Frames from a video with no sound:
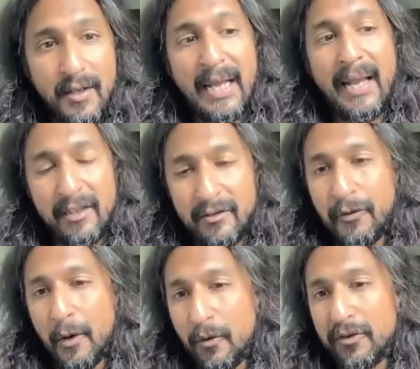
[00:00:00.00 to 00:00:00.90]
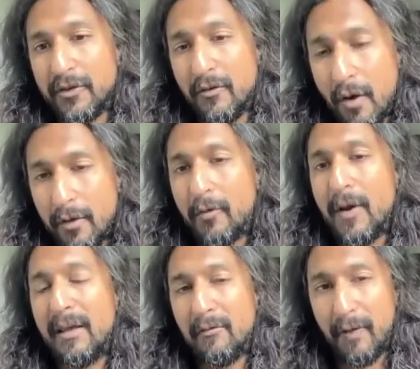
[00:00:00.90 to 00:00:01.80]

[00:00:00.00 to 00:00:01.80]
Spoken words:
and let's focus on rather creating